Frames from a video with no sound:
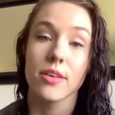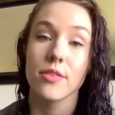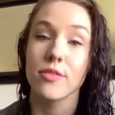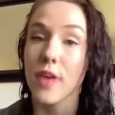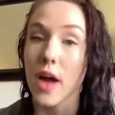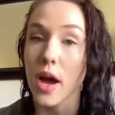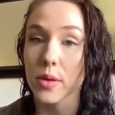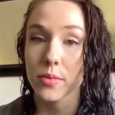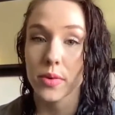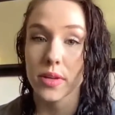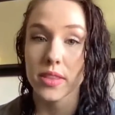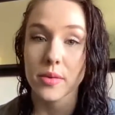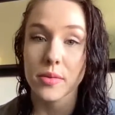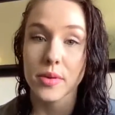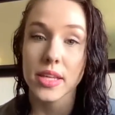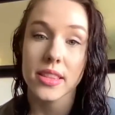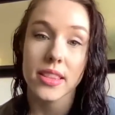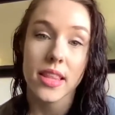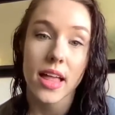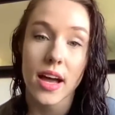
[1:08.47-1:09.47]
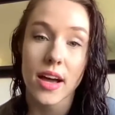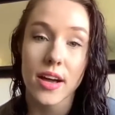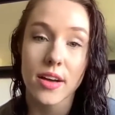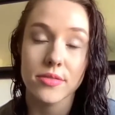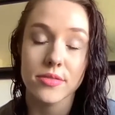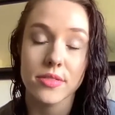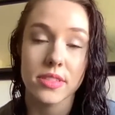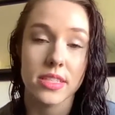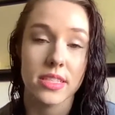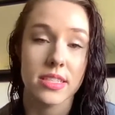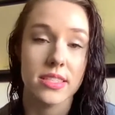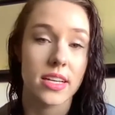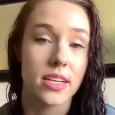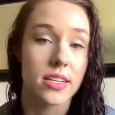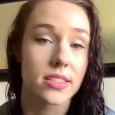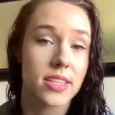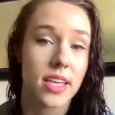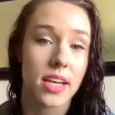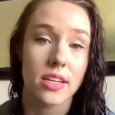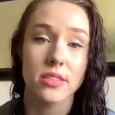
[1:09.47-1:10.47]
Found one that we loved. The
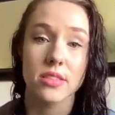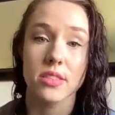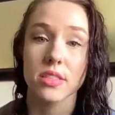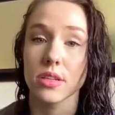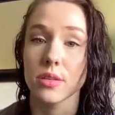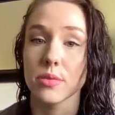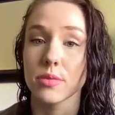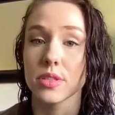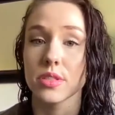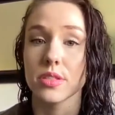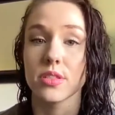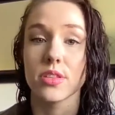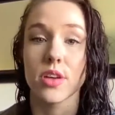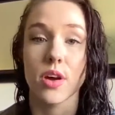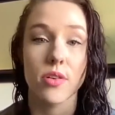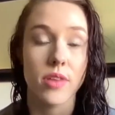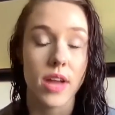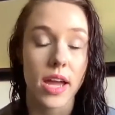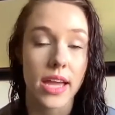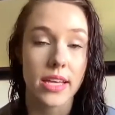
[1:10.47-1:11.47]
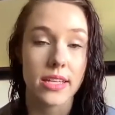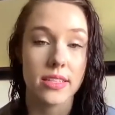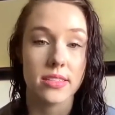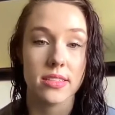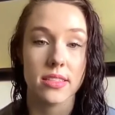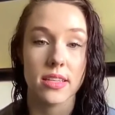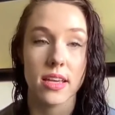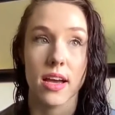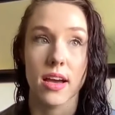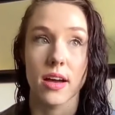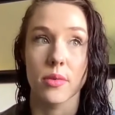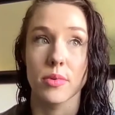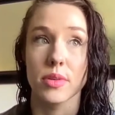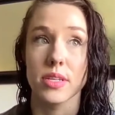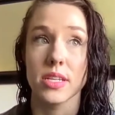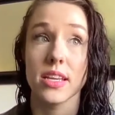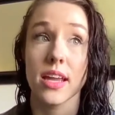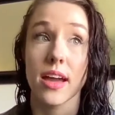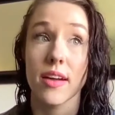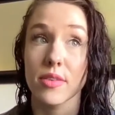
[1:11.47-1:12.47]
sales counselor was so nice. We
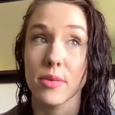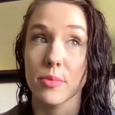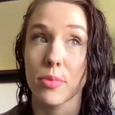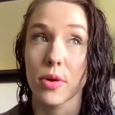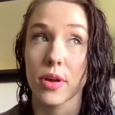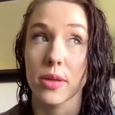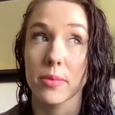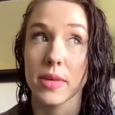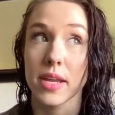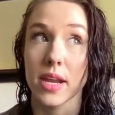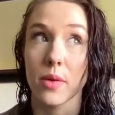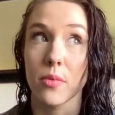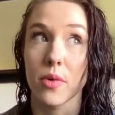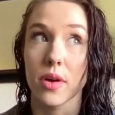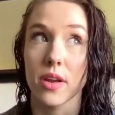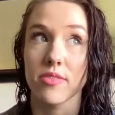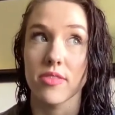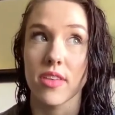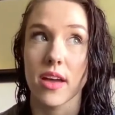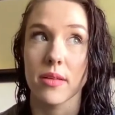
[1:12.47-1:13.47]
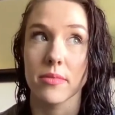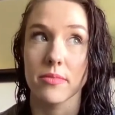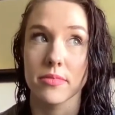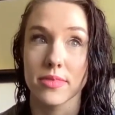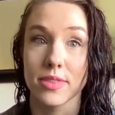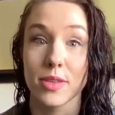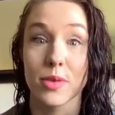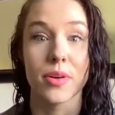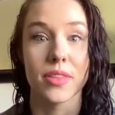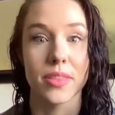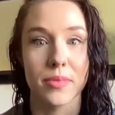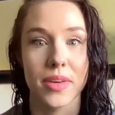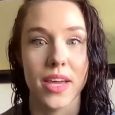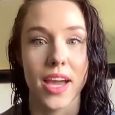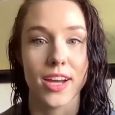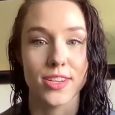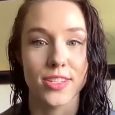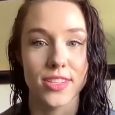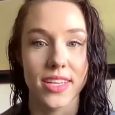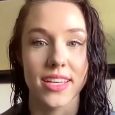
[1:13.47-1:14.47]
didn't have an appointment at one of them, the one that we
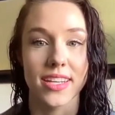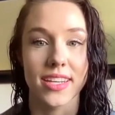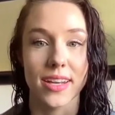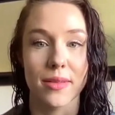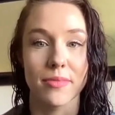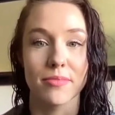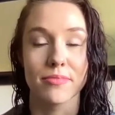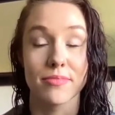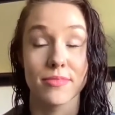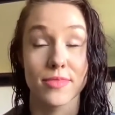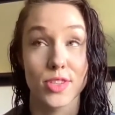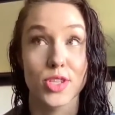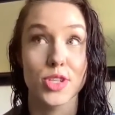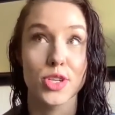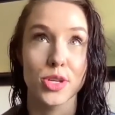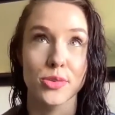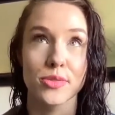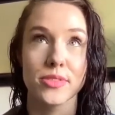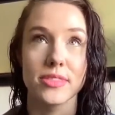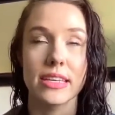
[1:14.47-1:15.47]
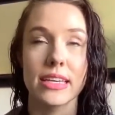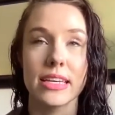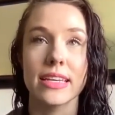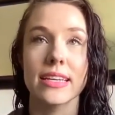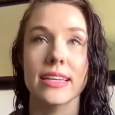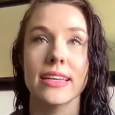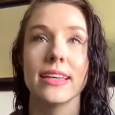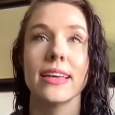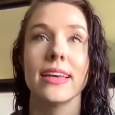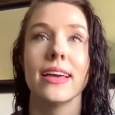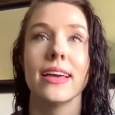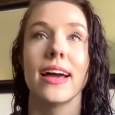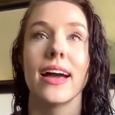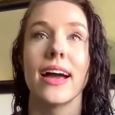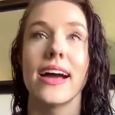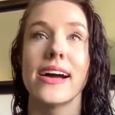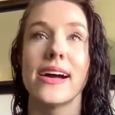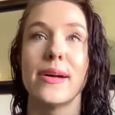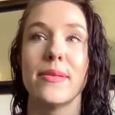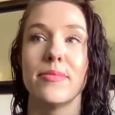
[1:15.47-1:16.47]
actually ended up choosing.
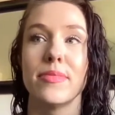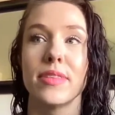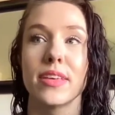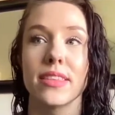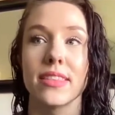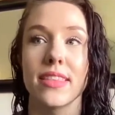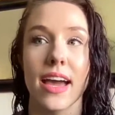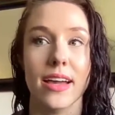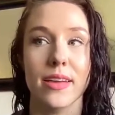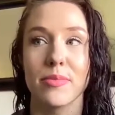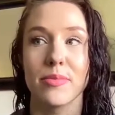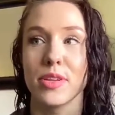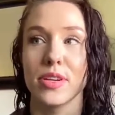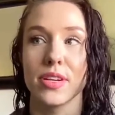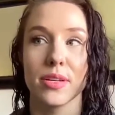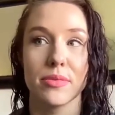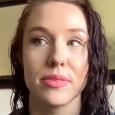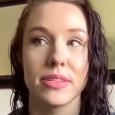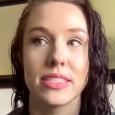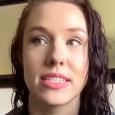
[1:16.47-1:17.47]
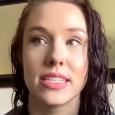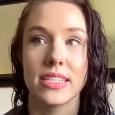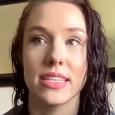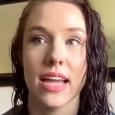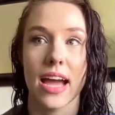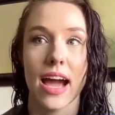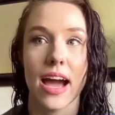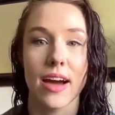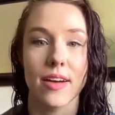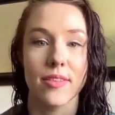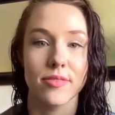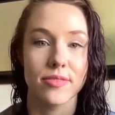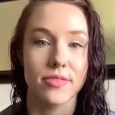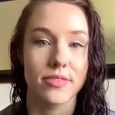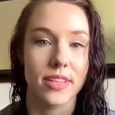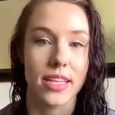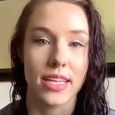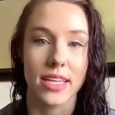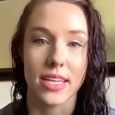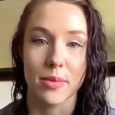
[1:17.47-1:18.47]
That community, we didn't have
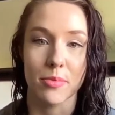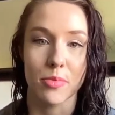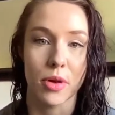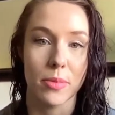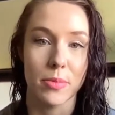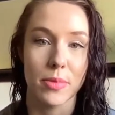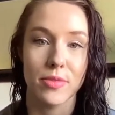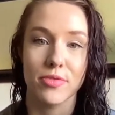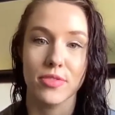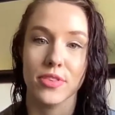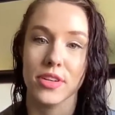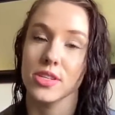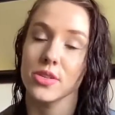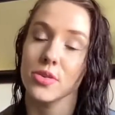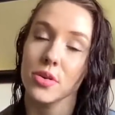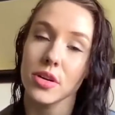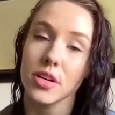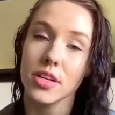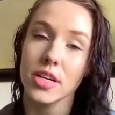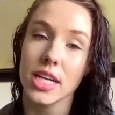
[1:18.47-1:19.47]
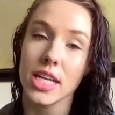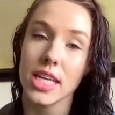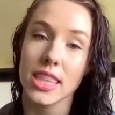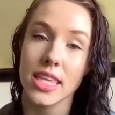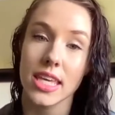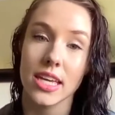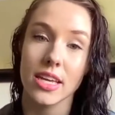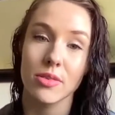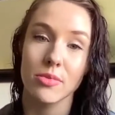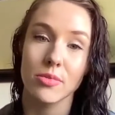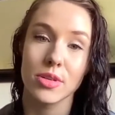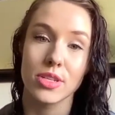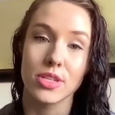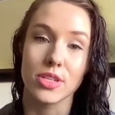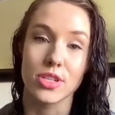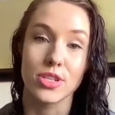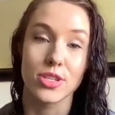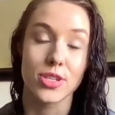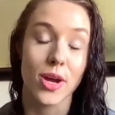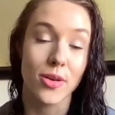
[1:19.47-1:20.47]
like an appointment for a tour or anything. We
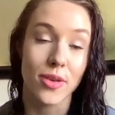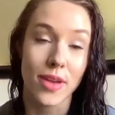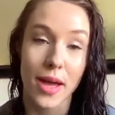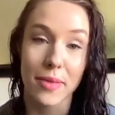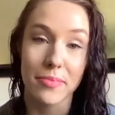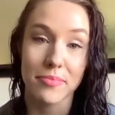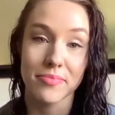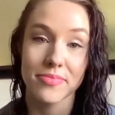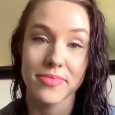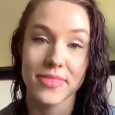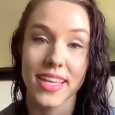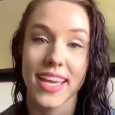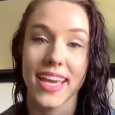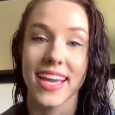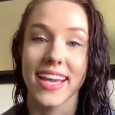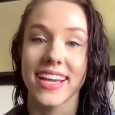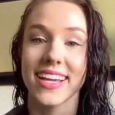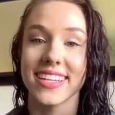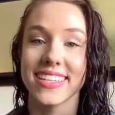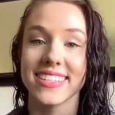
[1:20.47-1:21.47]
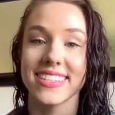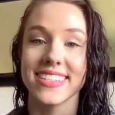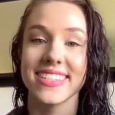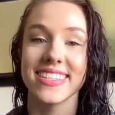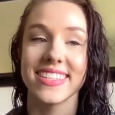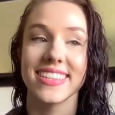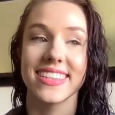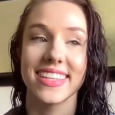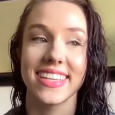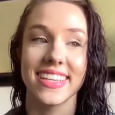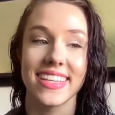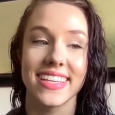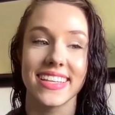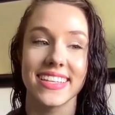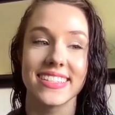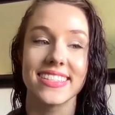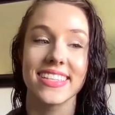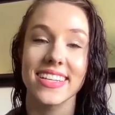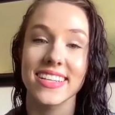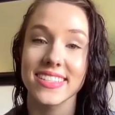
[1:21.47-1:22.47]
just showed up, and the
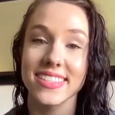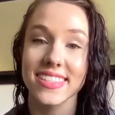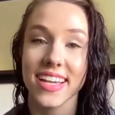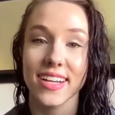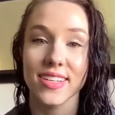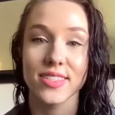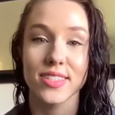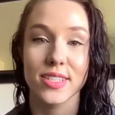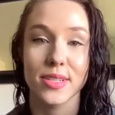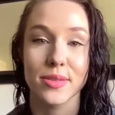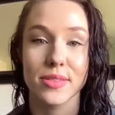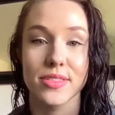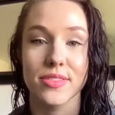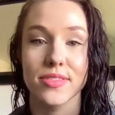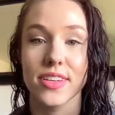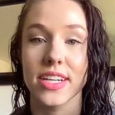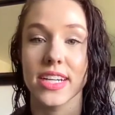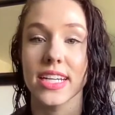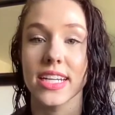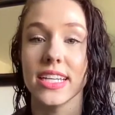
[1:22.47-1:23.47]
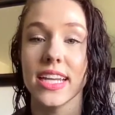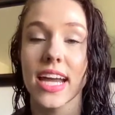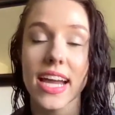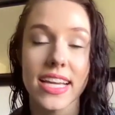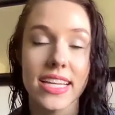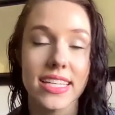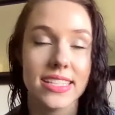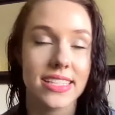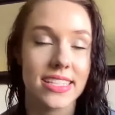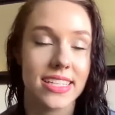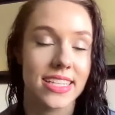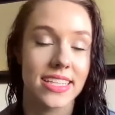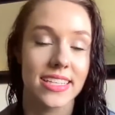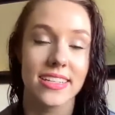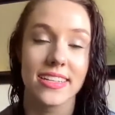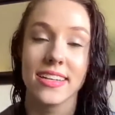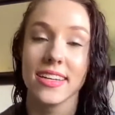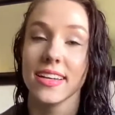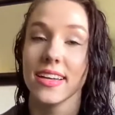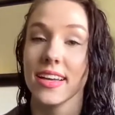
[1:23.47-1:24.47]
sales counselor was very nice.
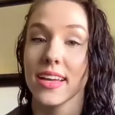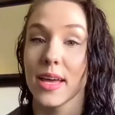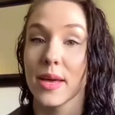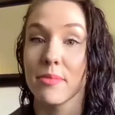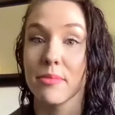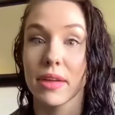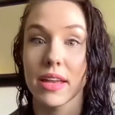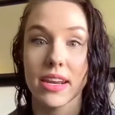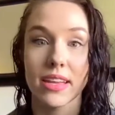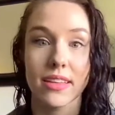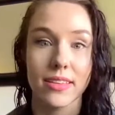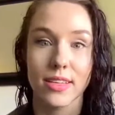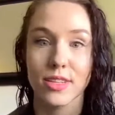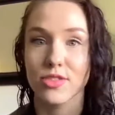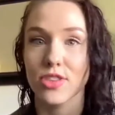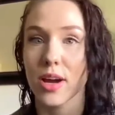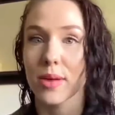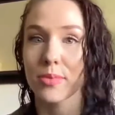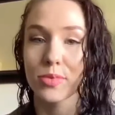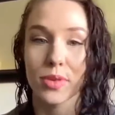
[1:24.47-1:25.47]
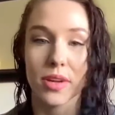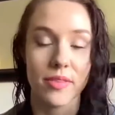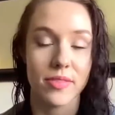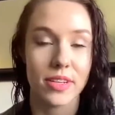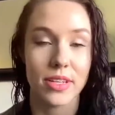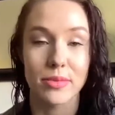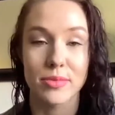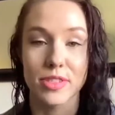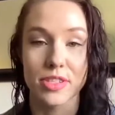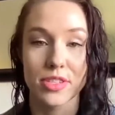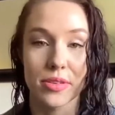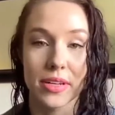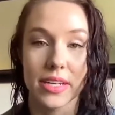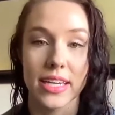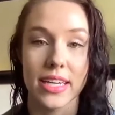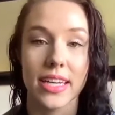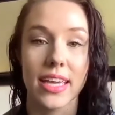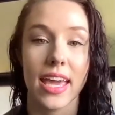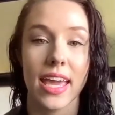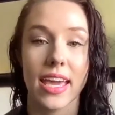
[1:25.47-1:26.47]
He immediately dropped whatever he was
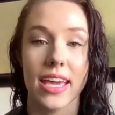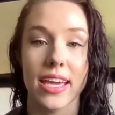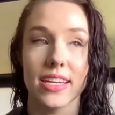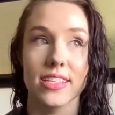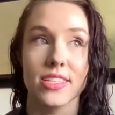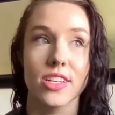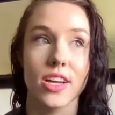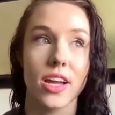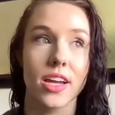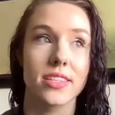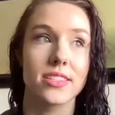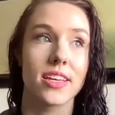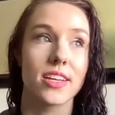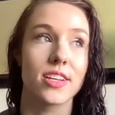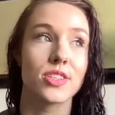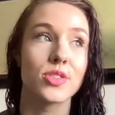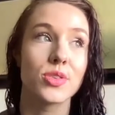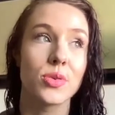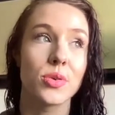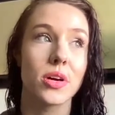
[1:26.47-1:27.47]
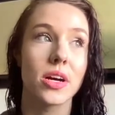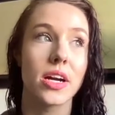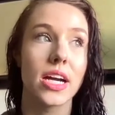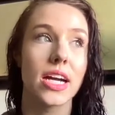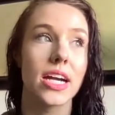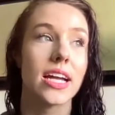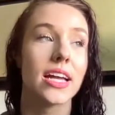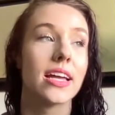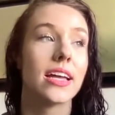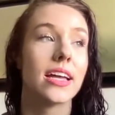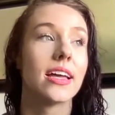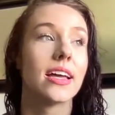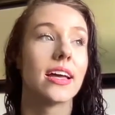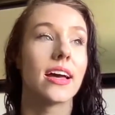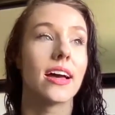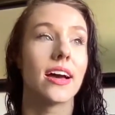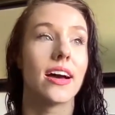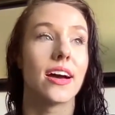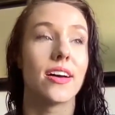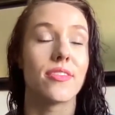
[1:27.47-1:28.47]
doing and took us on a tour
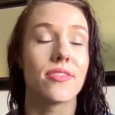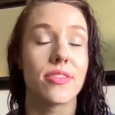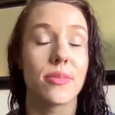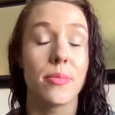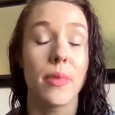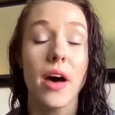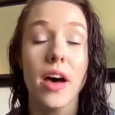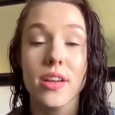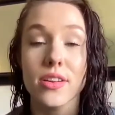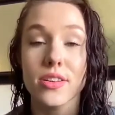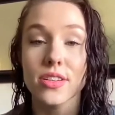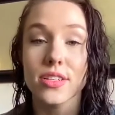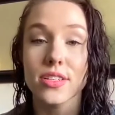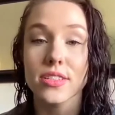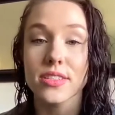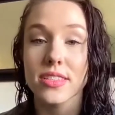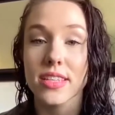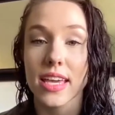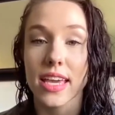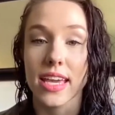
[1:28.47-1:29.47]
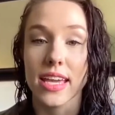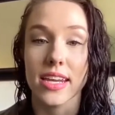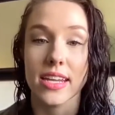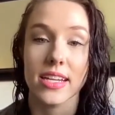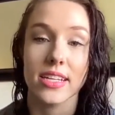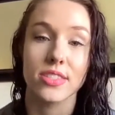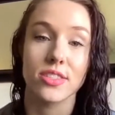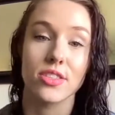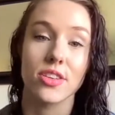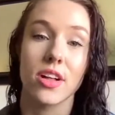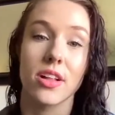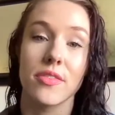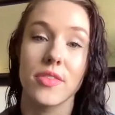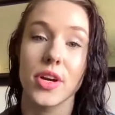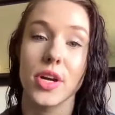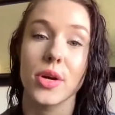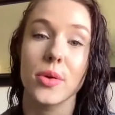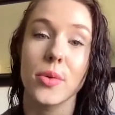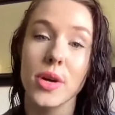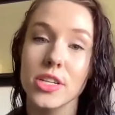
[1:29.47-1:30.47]
of the models and answered all of
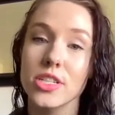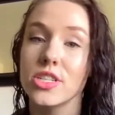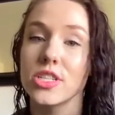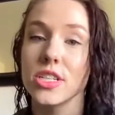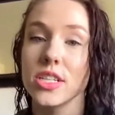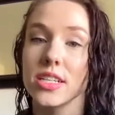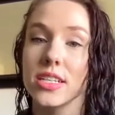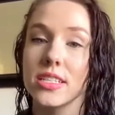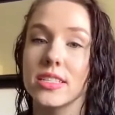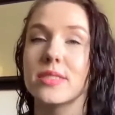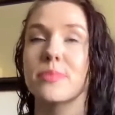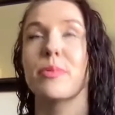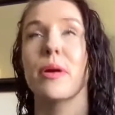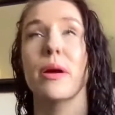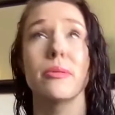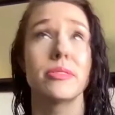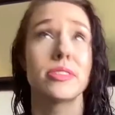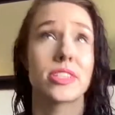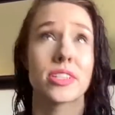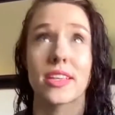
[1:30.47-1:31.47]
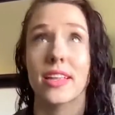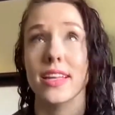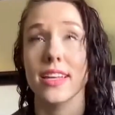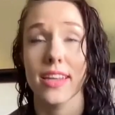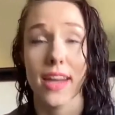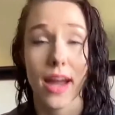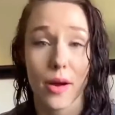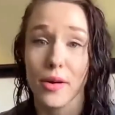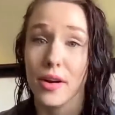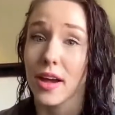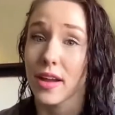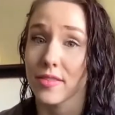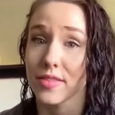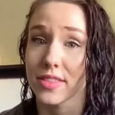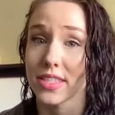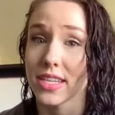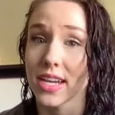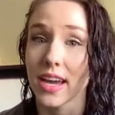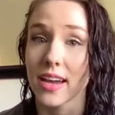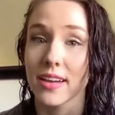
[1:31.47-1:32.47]
our questions. Probably took like an hour out of
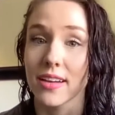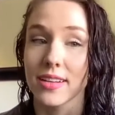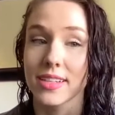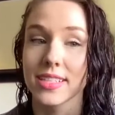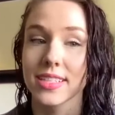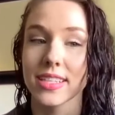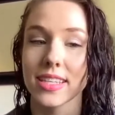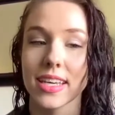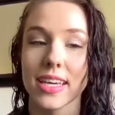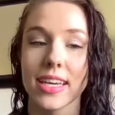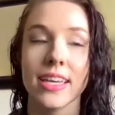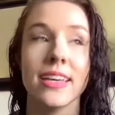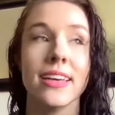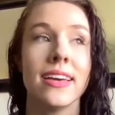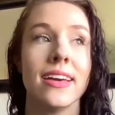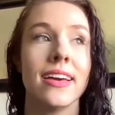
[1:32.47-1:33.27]
his day, honestly.